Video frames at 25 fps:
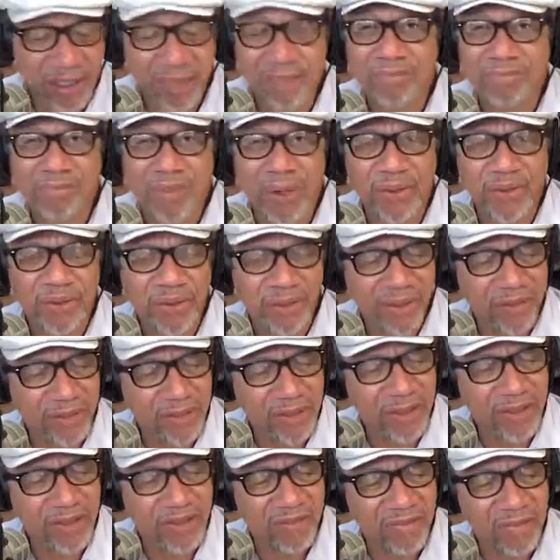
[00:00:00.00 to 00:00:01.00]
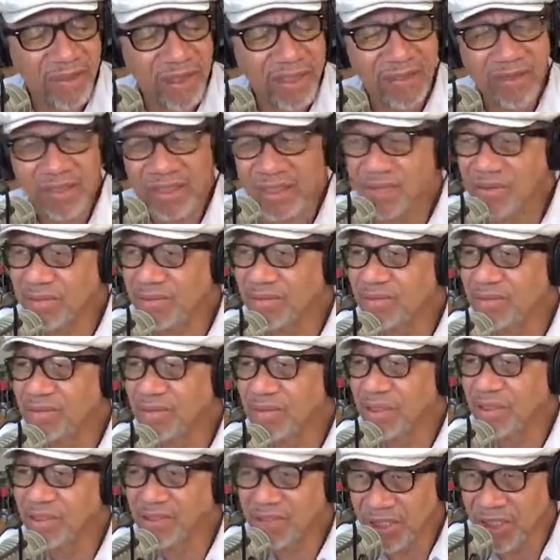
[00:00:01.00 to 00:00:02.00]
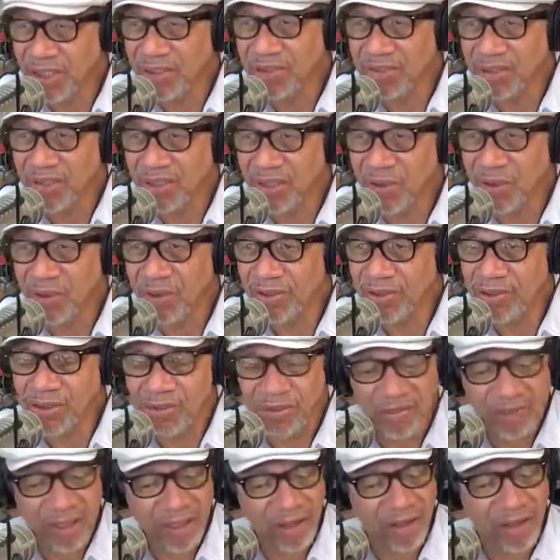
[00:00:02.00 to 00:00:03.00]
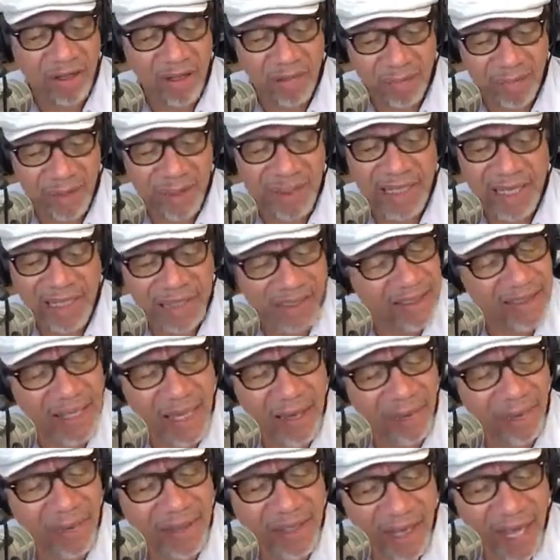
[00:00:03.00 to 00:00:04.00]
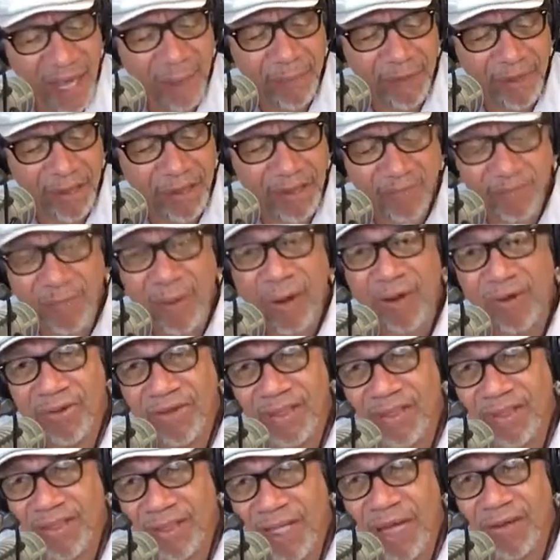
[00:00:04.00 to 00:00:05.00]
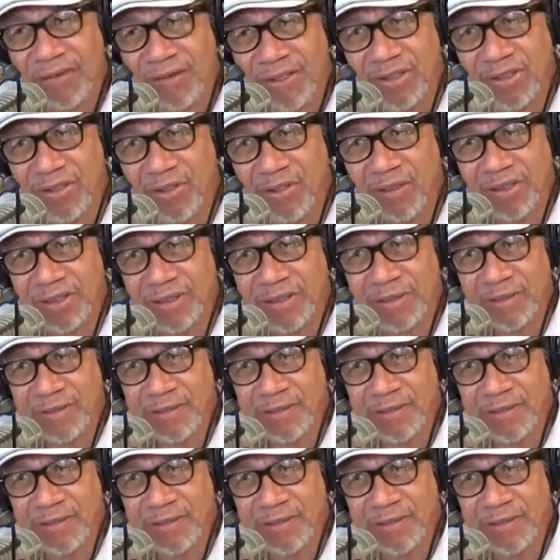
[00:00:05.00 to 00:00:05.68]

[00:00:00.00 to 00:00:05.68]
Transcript: murder could have been just continued to go under the radar, but that's not what happened in Spalding County, Georgia.